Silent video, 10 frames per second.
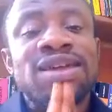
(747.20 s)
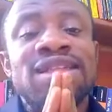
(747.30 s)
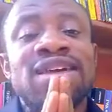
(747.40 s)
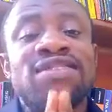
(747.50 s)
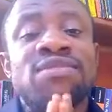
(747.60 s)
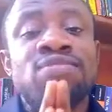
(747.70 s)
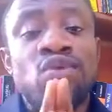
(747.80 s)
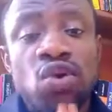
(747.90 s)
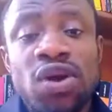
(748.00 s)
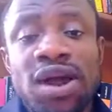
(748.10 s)
there is a
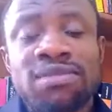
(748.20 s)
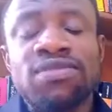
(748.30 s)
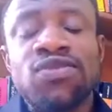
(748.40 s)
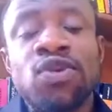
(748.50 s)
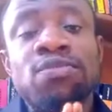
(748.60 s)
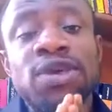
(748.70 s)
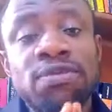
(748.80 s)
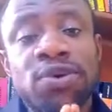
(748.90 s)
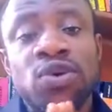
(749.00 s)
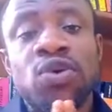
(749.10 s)
program for
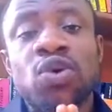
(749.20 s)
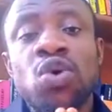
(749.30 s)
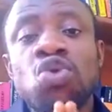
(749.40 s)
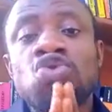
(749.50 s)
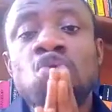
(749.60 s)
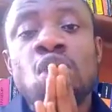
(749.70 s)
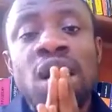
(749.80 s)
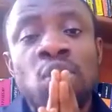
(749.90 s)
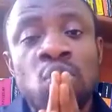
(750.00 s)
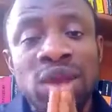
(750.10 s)
people who
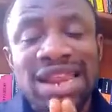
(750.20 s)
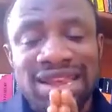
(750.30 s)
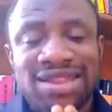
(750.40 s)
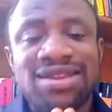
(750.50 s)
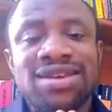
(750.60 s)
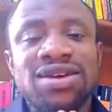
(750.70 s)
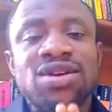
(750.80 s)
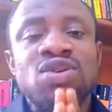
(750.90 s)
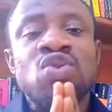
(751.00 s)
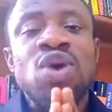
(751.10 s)
are
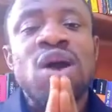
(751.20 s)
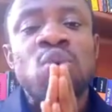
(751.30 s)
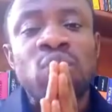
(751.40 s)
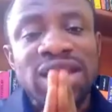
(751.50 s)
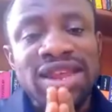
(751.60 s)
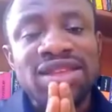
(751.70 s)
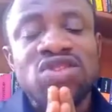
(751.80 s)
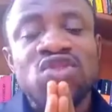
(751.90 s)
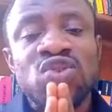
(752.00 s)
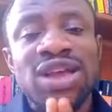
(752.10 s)

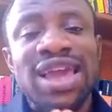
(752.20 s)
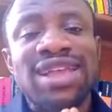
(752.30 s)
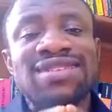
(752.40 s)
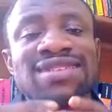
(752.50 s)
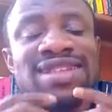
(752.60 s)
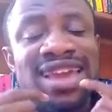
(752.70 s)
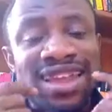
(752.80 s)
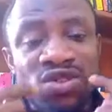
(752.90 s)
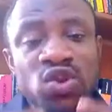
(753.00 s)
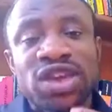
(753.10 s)
willing to get the
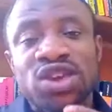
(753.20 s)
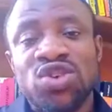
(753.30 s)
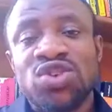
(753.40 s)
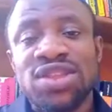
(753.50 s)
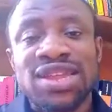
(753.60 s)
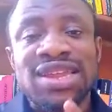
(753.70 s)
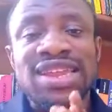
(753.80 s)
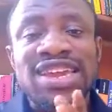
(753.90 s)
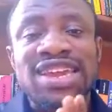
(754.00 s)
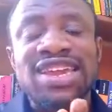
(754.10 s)
education they
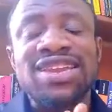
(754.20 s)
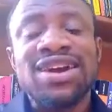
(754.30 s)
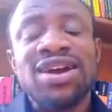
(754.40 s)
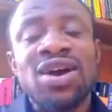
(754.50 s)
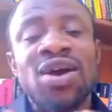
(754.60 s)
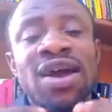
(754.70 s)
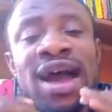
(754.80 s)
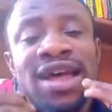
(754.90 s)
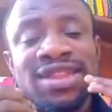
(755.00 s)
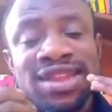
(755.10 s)
need
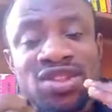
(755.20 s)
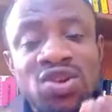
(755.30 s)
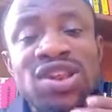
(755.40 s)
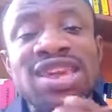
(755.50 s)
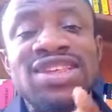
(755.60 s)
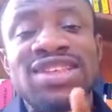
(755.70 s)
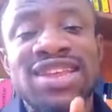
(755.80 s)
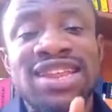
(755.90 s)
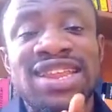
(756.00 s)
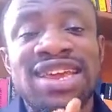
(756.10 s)
and the knowledge
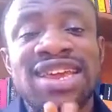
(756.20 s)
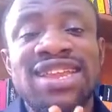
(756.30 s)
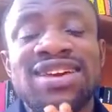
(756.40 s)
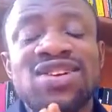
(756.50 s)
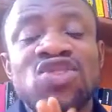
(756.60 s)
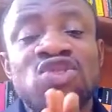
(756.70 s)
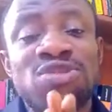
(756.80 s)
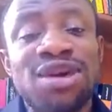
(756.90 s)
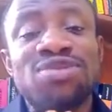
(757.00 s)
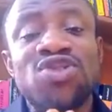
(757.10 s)
they need to
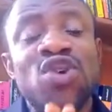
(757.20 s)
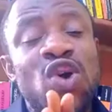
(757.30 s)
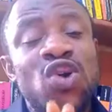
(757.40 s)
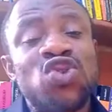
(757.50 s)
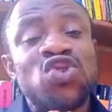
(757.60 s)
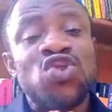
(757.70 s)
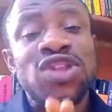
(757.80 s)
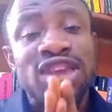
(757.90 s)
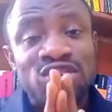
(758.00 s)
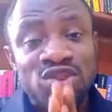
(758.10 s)
be able to control
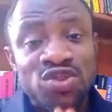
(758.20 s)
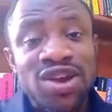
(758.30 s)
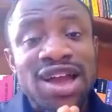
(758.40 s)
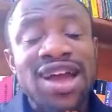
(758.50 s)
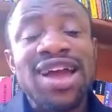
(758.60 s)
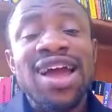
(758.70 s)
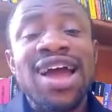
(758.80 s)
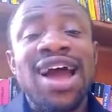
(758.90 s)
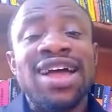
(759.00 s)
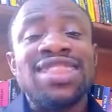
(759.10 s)
their sugar,
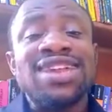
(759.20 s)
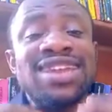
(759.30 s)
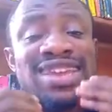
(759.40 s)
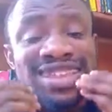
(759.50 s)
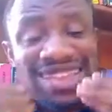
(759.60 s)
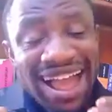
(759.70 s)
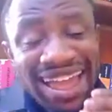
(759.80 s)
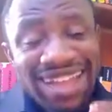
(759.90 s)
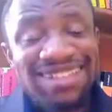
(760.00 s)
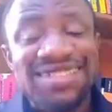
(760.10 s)
and then the
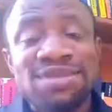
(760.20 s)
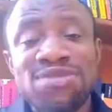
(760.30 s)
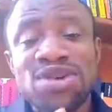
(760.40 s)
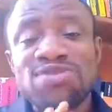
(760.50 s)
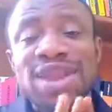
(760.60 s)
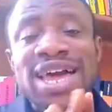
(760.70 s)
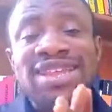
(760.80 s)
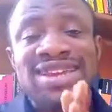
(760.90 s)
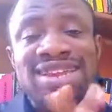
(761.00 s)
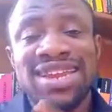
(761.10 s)
diet, the meal
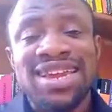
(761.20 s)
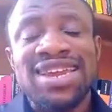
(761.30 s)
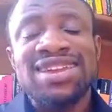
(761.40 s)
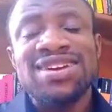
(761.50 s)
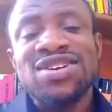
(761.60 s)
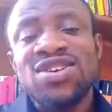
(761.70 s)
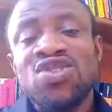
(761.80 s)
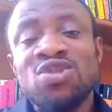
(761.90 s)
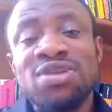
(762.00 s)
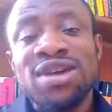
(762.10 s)
plan they need
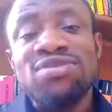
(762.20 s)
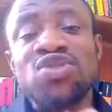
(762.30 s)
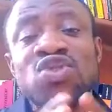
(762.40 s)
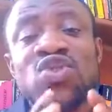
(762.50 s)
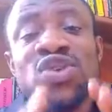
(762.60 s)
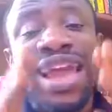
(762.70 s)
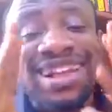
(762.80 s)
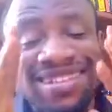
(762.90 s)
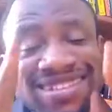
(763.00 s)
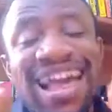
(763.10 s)
to be able to know
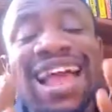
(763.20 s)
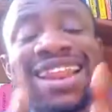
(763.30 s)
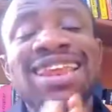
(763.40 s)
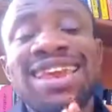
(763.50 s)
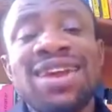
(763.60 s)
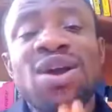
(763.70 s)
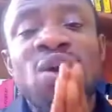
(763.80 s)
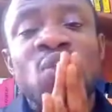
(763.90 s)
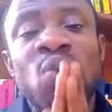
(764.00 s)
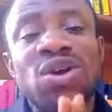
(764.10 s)
exactly
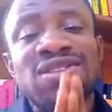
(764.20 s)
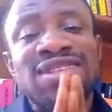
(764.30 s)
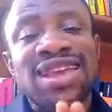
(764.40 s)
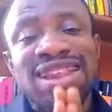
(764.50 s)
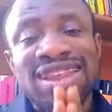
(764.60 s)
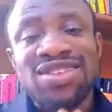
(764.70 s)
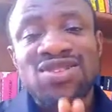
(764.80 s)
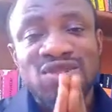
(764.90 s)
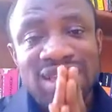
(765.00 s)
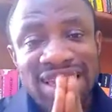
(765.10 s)
what they need
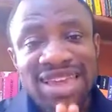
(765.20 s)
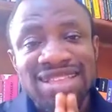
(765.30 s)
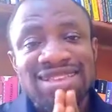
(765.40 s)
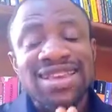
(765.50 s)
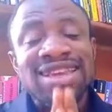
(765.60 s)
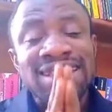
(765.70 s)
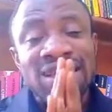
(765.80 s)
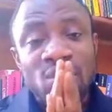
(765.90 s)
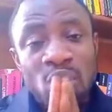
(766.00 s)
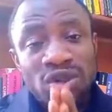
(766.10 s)
to eat,
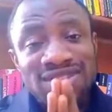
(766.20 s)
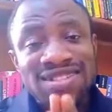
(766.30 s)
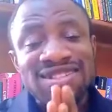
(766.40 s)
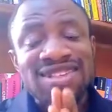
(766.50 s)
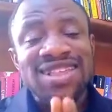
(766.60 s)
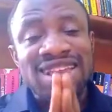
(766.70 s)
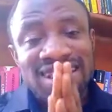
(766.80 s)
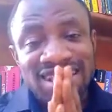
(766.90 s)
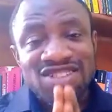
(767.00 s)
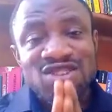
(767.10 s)
the quantity they
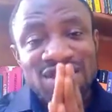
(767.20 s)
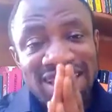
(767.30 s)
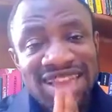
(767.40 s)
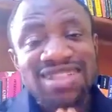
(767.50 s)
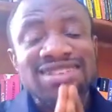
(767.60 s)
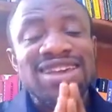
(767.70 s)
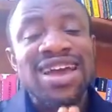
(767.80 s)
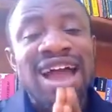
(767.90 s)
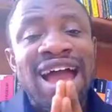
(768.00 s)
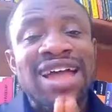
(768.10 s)
need to eat,
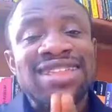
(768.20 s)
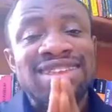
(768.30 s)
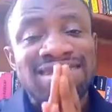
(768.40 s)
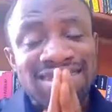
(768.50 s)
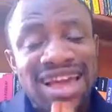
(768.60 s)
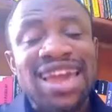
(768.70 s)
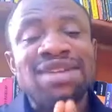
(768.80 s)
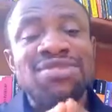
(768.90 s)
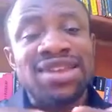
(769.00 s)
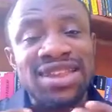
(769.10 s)
and the
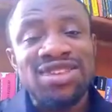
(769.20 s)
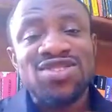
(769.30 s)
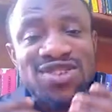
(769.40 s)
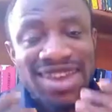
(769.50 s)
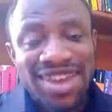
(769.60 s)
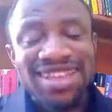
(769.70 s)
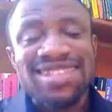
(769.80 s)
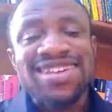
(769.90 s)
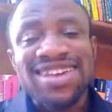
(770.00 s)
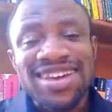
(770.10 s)
time they need to
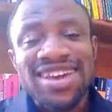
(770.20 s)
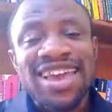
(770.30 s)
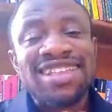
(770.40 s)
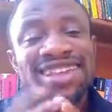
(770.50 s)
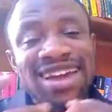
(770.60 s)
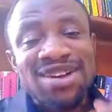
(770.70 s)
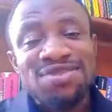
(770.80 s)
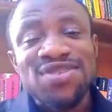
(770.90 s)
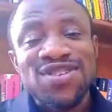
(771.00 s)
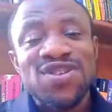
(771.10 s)
eat. It
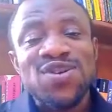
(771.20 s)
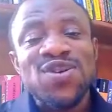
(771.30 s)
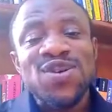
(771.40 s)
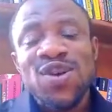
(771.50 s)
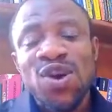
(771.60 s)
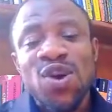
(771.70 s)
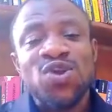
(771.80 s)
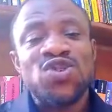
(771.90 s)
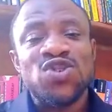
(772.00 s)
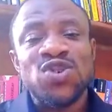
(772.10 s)
helps you
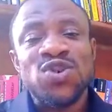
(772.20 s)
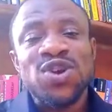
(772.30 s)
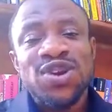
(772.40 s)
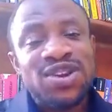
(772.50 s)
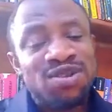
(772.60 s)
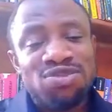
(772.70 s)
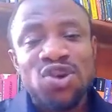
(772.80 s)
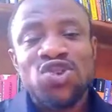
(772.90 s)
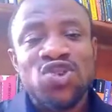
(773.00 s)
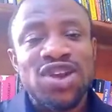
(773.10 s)
control your
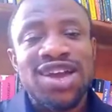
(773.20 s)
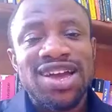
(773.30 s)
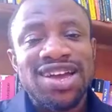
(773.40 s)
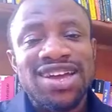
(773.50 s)
blood sugar.